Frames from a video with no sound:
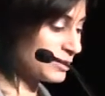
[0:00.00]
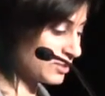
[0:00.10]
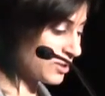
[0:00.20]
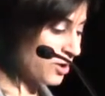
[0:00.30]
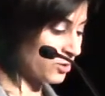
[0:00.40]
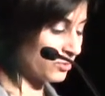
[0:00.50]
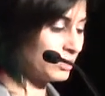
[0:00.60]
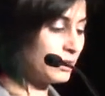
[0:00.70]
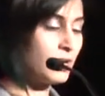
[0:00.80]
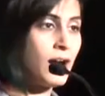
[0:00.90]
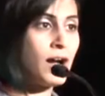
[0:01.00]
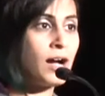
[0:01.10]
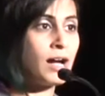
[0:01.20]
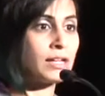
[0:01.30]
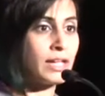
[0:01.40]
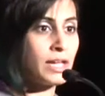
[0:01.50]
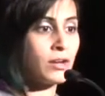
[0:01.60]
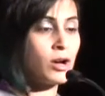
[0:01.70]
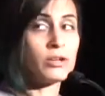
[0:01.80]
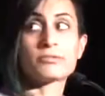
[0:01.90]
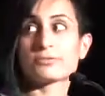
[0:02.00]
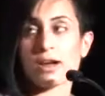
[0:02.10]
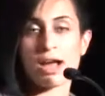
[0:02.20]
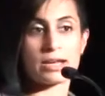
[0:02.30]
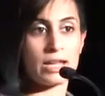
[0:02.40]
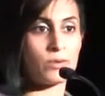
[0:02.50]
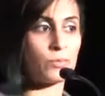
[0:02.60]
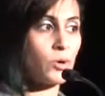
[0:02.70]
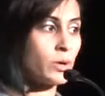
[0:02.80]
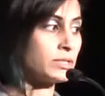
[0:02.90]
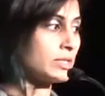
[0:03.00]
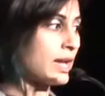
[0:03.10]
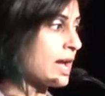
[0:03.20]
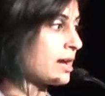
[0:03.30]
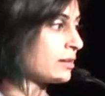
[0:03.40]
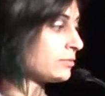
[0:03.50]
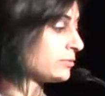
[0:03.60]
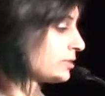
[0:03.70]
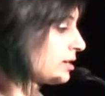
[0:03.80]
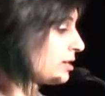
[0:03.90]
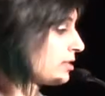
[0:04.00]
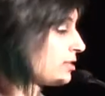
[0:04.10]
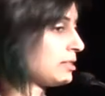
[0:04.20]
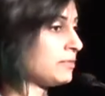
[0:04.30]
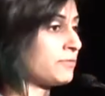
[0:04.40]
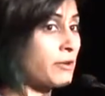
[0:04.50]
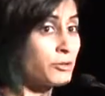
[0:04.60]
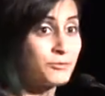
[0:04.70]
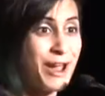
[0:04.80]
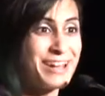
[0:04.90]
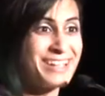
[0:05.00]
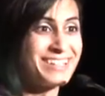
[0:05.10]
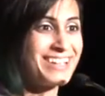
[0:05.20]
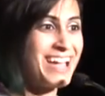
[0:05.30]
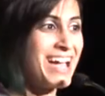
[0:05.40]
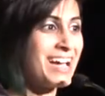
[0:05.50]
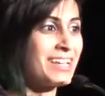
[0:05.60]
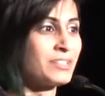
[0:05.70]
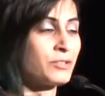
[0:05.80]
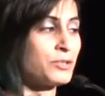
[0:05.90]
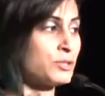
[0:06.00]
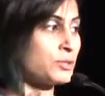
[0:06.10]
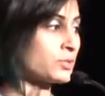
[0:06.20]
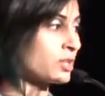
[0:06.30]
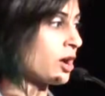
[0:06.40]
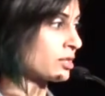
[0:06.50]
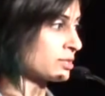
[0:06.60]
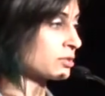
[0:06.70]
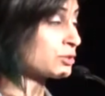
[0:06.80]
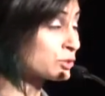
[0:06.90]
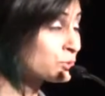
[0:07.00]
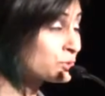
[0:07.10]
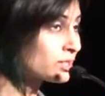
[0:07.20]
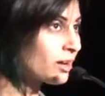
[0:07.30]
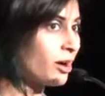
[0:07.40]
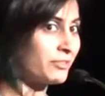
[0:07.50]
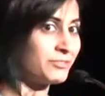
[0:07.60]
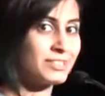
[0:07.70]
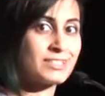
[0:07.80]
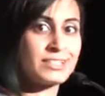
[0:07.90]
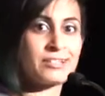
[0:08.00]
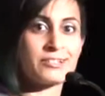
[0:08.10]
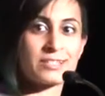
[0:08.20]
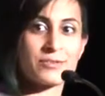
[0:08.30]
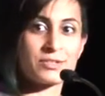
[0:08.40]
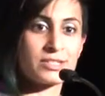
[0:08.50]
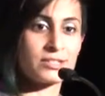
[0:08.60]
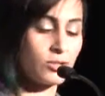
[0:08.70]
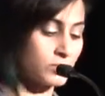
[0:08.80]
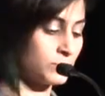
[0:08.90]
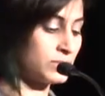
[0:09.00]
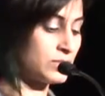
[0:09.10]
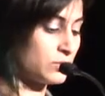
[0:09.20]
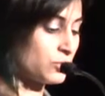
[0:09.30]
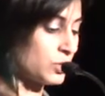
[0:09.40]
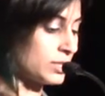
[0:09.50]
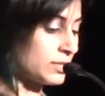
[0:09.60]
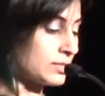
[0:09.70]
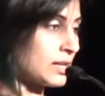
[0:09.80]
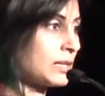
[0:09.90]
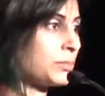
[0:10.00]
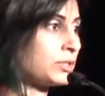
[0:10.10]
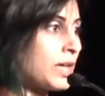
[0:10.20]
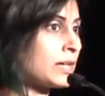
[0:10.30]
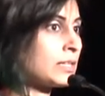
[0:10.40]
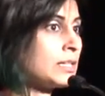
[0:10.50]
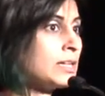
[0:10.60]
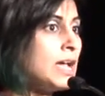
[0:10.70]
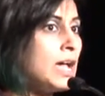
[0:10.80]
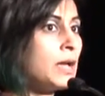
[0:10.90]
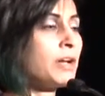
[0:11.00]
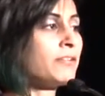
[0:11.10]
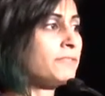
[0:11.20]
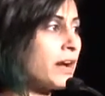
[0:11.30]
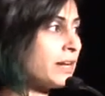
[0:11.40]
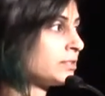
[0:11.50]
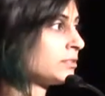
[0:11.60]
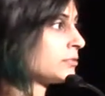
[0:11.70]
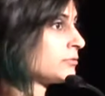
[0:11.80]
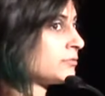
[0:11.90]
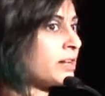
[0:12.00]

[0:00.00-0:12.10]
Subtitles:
So, again, on Friday, we're going to have the Founder Friday at the Zoosk office here in San Francisco, so please do join us and sign up online. And my final